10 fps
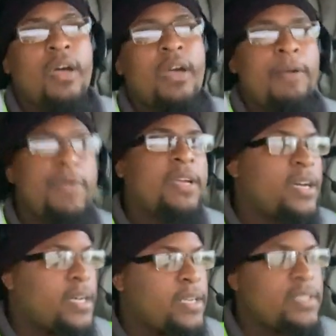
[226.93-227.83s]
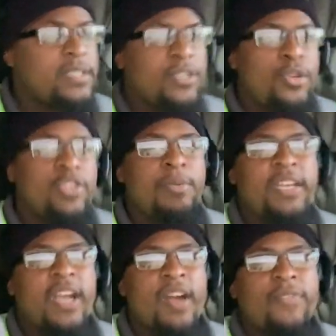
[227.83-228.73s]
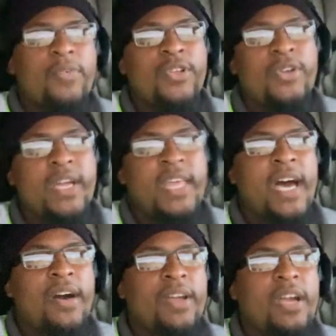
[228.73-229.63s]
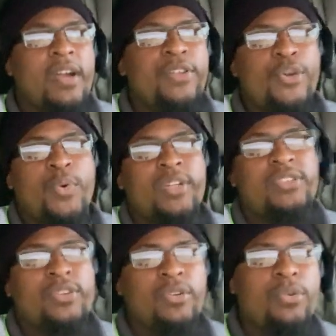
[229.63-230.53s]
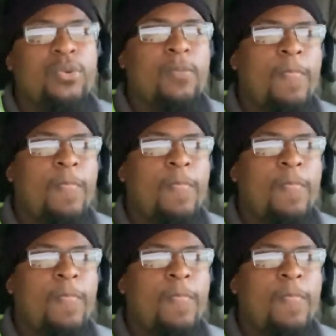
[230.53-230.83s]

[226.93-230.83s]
because you have to be careful when you get out here and you want to